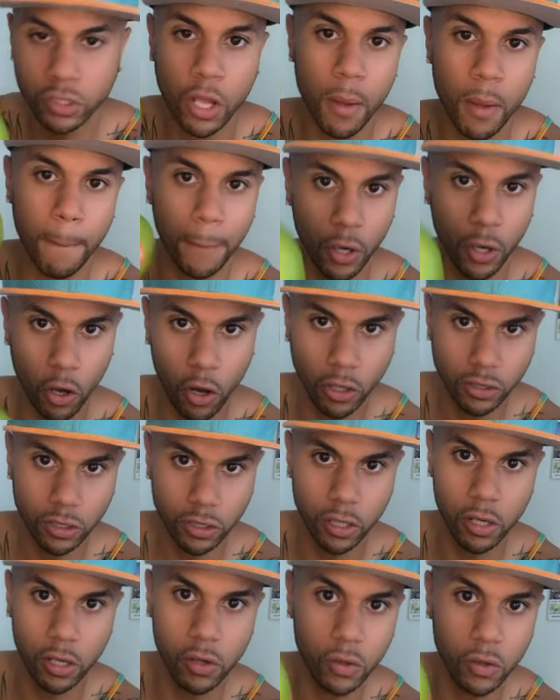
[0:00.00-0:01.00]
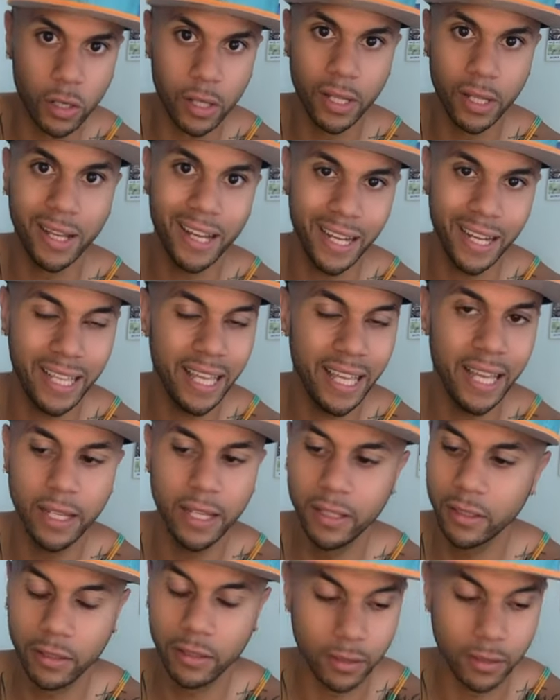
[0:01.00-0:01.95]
but also, again,